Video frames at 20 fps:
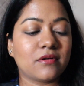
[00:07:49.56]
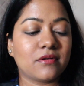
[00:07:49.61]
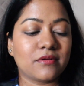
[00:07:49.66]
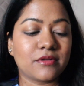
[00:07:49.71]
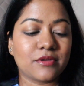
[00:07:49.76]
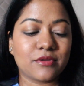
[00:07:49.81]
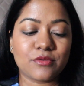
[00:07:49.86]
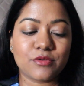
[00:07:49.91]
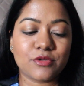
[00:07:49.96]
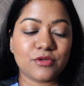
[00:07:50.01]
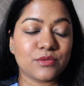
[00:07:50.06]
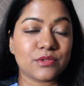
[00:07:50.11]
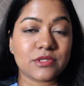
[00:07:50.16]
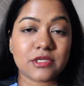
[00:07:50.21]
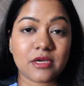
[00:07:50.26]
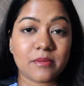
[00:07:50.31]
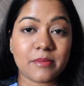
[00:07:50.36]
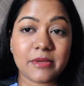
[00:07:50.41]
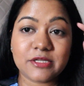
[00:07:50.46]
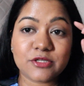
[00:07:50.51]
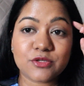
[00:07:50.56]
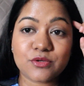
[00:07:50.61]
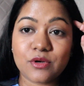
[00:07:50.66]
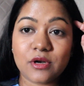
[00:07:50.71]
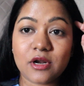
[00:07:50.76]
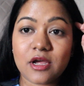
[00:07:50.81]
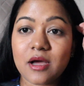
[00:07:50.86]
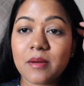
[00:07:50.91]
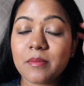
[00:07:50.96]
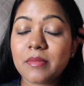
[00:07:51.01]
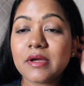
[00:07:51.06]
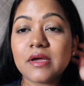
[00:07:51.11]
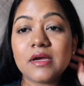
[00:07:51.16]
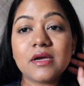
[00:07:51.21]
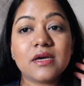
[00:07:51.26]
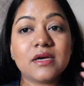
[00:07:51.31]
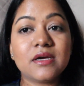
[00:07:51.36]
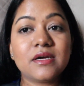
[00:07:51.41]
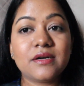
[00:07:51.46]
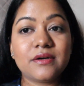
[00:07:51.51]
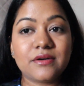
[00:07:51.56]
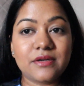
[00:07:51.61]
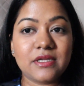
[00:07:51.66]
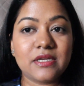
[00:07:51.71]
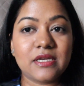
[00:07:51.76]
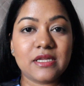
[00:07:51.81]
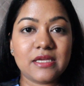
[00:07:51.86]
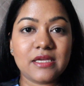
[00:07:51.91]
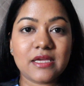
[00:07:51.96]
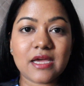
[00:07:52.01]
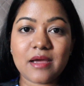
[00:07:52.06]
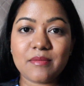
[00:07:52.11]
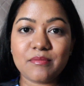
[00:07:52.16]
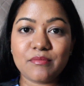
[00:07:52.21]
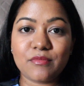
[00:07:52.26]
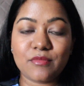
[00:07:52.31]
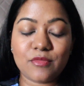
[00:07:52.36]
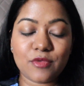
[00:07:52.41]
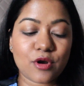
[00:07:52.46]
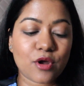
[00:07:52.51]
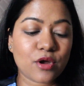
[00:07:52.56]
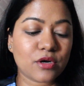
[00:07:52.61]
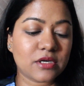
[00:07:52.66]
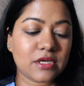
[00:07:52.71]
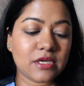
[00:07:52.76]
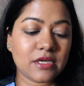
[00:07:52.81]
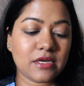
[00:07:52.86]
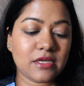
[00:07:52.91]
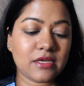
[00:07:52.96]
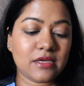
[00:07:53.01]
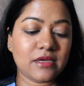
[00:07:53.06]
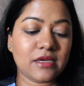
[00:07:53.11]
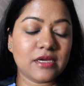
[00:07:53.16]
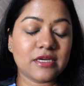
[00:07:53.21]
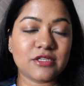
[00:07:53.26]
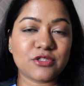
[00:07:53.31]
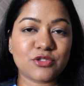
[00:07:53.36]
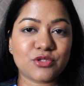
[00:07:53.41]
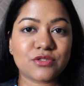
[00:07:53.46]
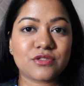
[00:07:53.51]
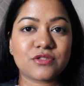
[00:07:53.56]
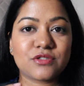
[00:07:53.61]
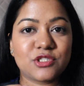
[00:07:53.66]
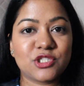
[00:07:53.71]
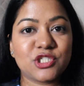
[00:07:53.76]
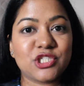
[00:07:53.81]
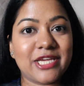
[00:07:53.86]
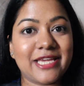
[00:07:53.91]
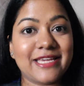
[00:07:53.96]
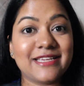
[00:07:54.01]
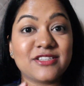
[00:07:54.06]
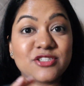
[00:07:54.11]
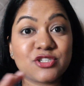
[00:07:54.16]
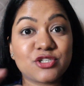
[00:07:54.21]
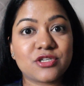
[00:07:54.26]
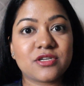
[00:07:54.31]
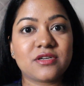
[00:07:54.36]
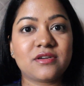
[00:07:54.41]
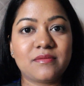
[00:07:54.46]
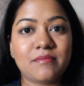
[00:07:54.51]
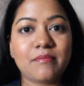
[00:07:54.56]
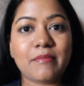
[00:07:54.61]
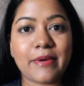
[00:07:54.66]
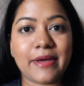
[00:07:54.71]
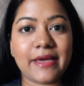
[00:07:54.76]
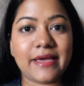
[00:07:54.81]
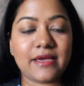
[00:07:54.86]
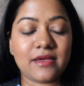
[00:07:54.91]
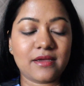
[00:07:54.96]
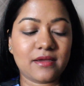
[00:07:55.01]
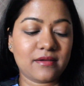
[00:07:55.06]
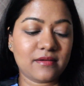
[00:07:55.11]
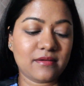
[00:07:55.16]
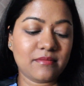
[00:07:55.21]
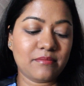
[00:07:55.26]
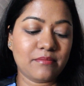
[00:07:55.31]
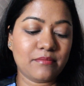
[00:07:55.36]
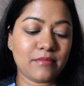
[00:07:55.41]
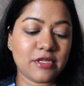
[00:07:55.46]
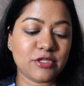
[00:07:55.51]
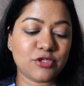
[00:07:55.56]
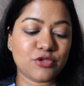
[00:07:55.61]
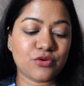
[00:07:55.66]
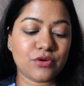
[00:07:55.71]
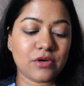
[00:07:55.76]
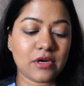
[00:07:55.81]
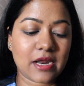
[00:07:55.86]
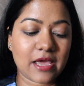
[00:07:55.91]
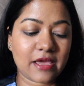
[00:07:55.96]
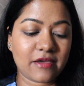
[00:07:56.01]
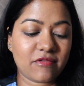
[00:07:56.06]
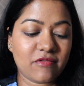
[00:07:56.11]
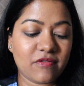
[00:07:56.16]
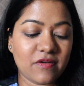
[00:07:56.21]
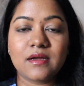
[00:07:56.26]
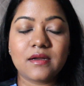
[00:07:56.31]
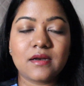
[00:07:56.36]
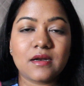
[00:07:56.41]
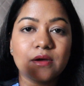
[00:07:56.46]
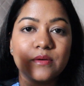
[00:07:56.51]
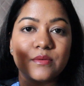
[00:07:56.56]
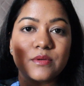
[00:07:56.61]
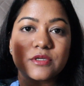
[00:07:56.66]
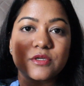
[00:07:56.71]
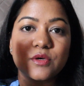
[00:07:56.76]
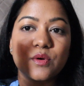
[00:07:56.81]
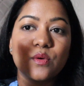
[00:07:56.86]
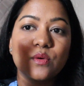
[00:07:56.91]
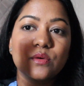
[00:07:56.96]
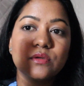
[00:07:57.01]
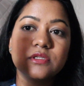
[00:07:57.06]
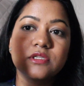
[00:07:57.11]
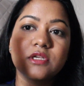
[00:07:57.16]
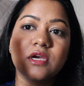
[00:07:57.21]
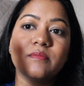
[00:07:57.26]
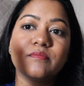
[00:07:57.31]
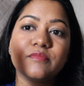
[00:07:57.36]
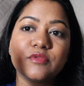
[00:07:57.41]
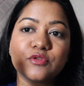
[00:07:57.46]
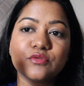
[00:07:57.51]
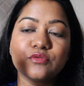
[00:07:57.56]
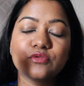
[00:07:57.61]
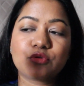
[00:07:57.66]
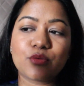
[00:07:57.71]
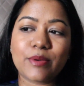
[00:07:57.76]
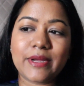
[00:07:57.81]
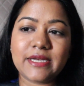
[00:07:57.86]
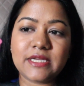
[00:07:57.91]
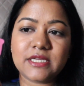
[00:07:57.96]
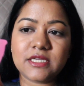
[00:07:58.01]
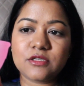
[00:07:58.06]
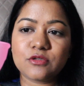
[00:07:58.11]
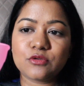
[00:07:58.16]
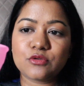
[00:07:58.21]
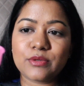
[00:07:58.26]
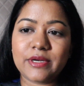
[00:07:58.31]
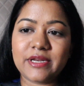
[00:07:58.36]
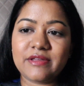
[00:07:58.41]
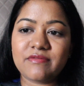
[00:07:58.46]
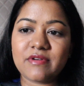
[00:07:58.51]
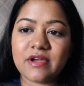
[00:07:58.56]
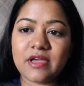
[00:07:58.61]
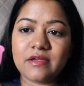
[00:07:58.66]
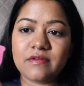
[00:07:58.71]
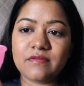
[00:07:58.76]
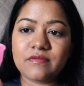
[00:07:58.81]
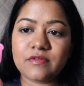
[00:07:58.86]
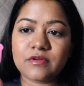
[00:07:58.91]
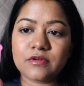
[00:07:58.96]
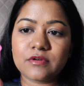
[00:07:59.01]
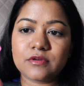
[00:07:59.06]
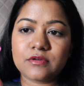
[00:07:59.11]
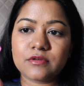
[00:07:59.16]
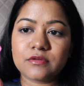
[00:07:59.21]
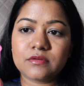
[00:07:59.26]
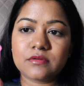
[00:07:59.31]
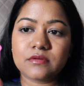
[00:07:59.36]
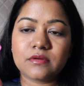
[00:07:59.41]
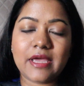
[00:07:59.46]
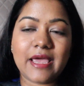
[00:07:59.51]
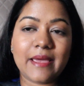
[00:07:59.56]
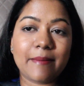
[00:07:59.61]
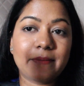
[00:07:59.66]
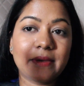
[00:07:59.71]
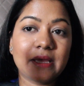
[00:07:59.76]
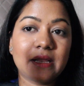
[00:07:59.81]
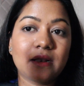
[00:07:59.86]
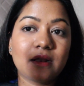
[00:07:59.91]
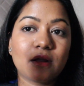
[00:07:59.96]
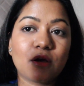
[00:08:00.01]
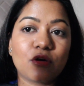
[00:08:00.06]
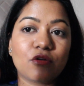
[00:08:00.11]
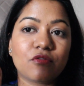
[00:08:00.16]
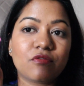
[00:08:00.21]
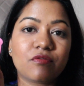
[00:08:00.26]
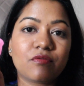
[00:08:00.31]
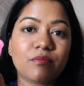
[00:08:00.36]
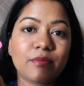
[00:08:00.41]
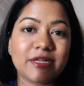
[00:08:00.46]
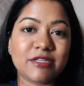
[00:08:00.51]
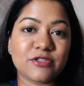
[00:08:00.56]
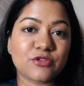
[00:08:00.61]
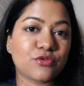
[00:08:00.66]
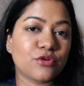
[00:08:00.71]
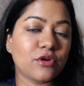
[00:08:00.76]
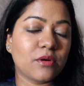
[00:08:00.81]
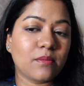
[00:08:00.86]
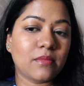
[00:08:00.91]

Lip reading: using a menstrual cup. Really, I'm not kidding. It just changed my menstrual life. Now it holds up to 20 to 25 ml of menstrual